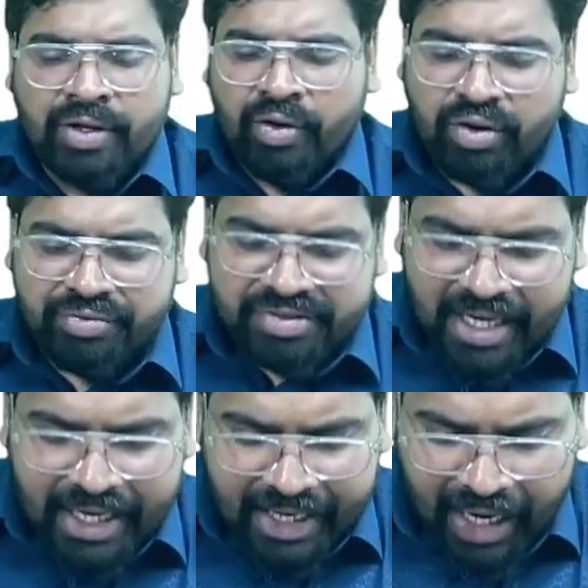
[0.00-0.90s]
or we say
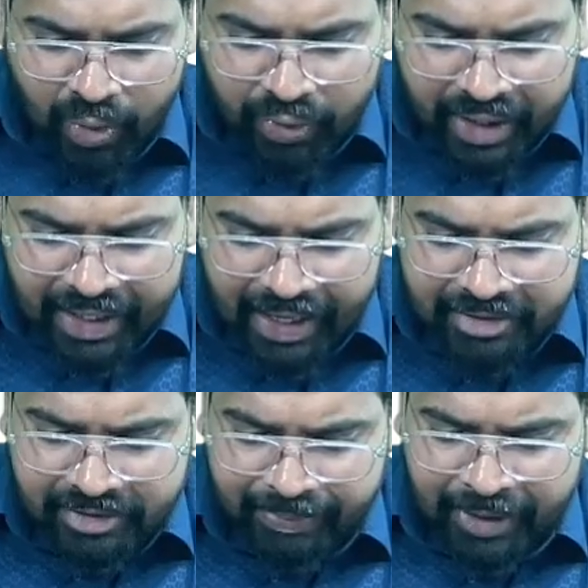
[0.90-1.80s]
ground
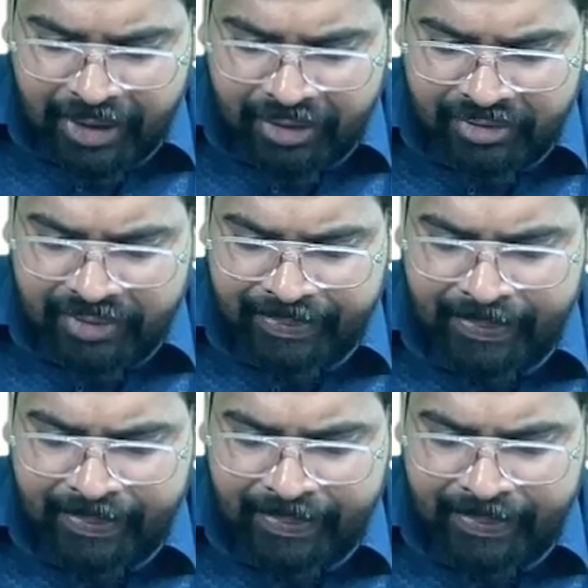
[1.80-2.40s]
glass appearance.